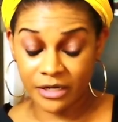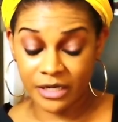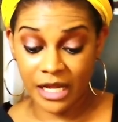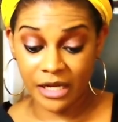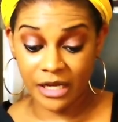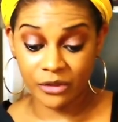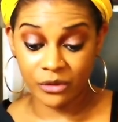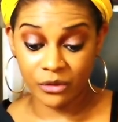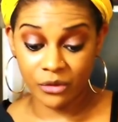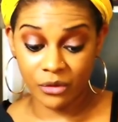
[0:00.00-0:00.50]
And
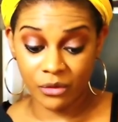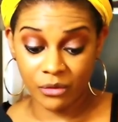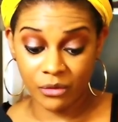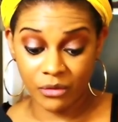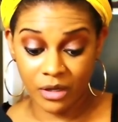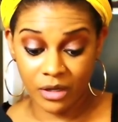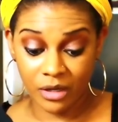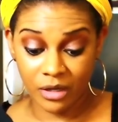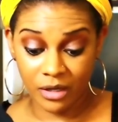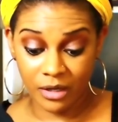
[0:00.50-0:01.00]
I
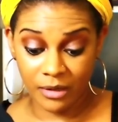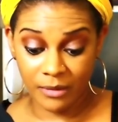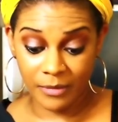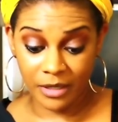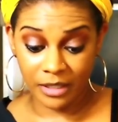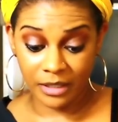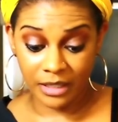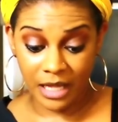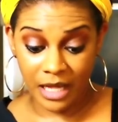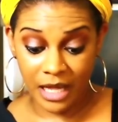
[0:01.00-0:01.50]
know
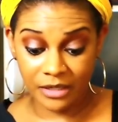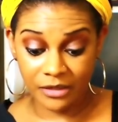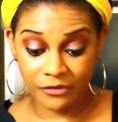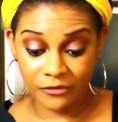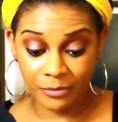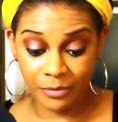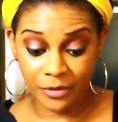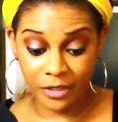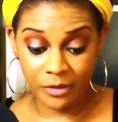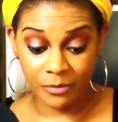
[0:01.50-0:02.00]
a lot of
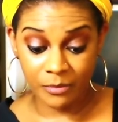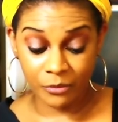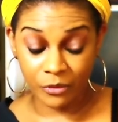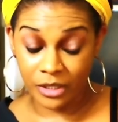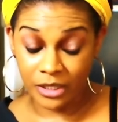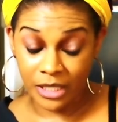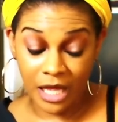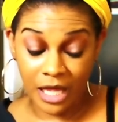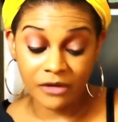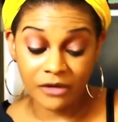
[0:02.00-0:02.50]
people, a
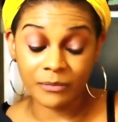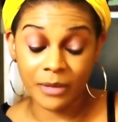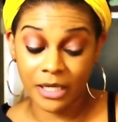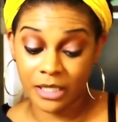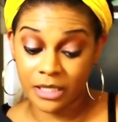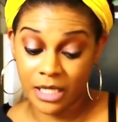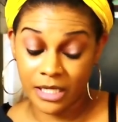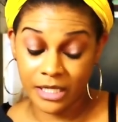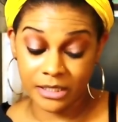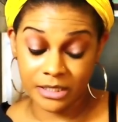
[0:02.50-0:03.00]
lot of my
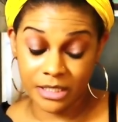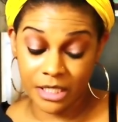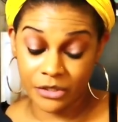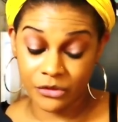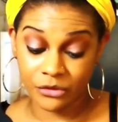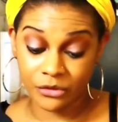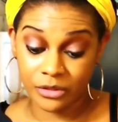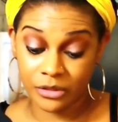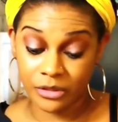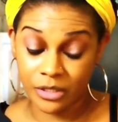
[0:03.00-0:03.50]
clients
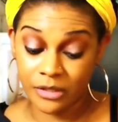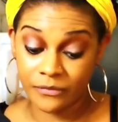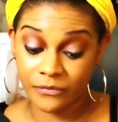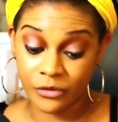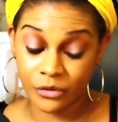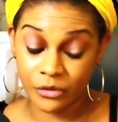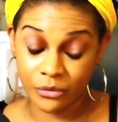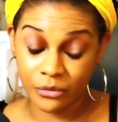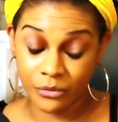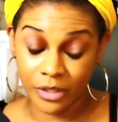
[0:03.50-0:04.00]
actually love
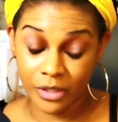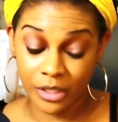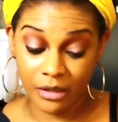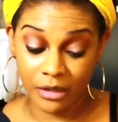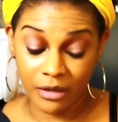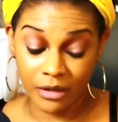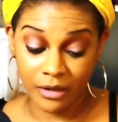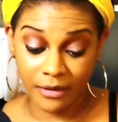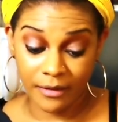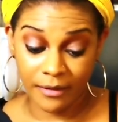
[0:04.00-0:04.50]
doing
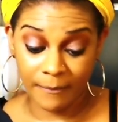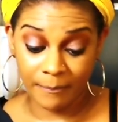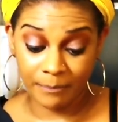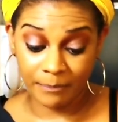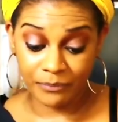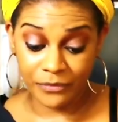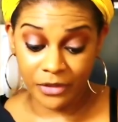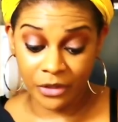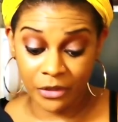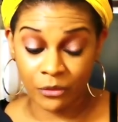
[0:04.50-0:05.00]

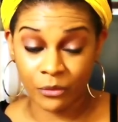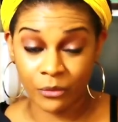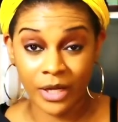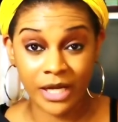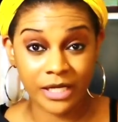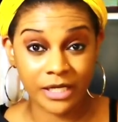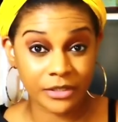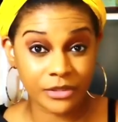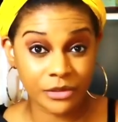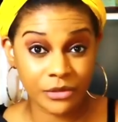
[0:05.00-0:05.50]

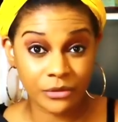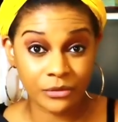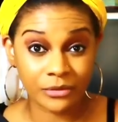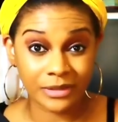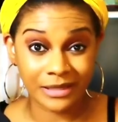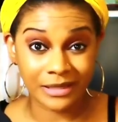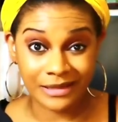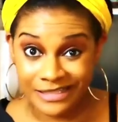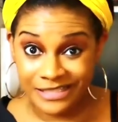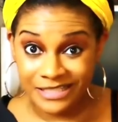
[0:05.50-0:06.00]
gratitude
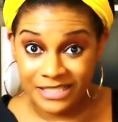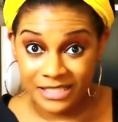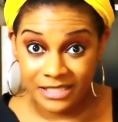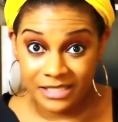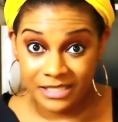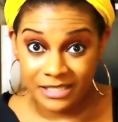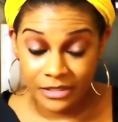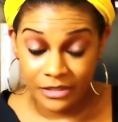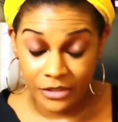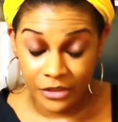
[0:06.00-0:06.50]

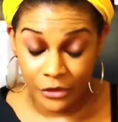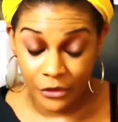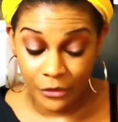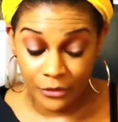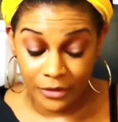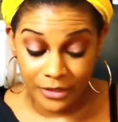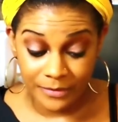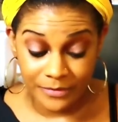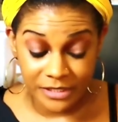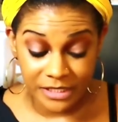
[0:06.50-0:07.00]
lists. You know
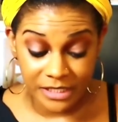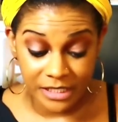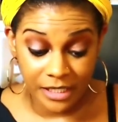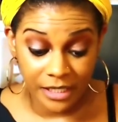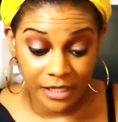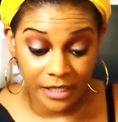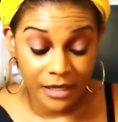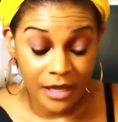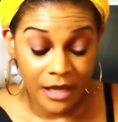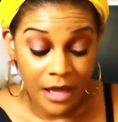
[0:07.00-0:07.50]
what I'm
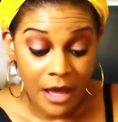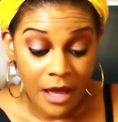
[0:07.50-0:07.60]
saying?